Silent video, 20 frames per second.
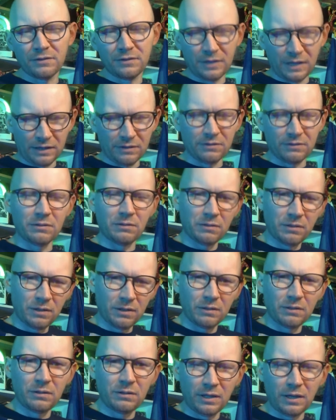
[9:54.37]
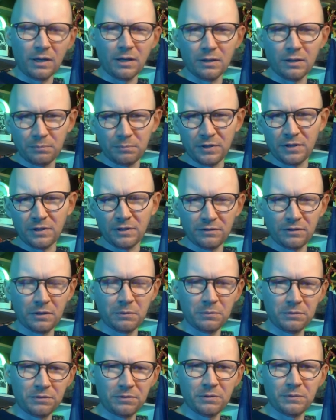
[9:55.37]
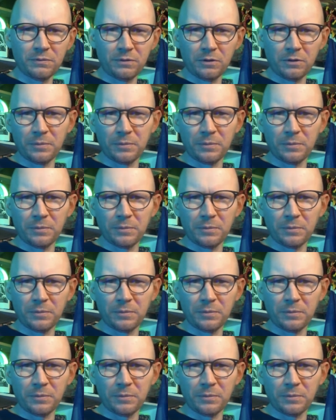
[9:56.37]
Yes, okay, yeah, because they were so far